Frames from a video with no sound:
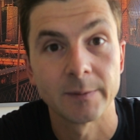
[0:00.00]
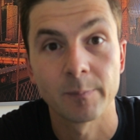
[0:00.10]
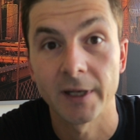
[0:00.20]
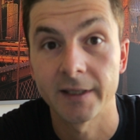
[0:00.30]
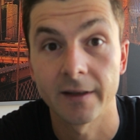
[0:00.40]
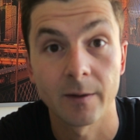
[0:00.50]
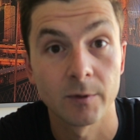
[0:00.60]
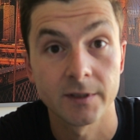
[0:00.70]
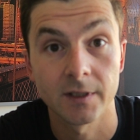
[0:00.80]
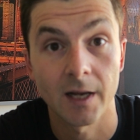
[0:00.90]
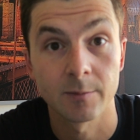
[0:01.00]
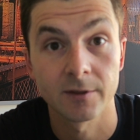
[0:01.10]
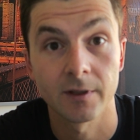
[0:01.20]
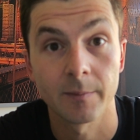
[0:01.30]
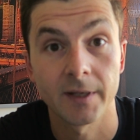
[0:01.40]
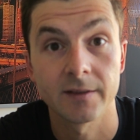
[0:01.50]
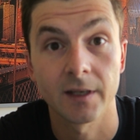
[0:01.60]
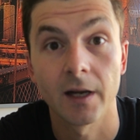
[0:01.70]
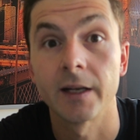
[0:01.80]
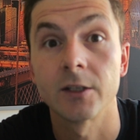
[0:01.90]
But yeah, that was absolutely
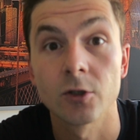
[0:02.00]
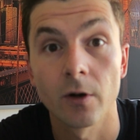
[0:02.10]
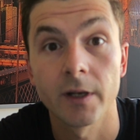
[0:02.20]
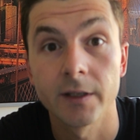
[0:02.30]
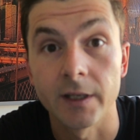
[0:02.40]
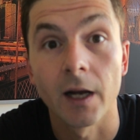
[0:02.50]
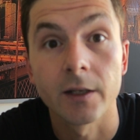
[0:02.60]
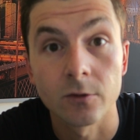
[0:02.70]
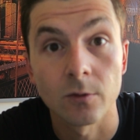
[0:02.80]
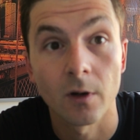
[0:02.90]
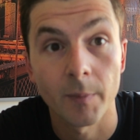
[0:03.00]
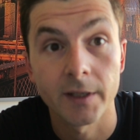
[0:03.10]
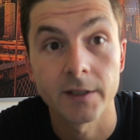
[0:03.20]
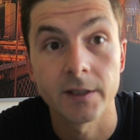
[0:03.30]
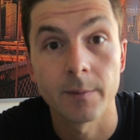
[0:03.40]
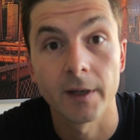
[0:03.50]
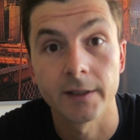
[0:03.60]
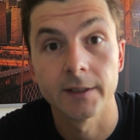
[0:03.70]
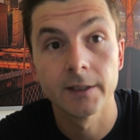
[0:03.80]
amazing. I enjoy Di2 on my TT bike.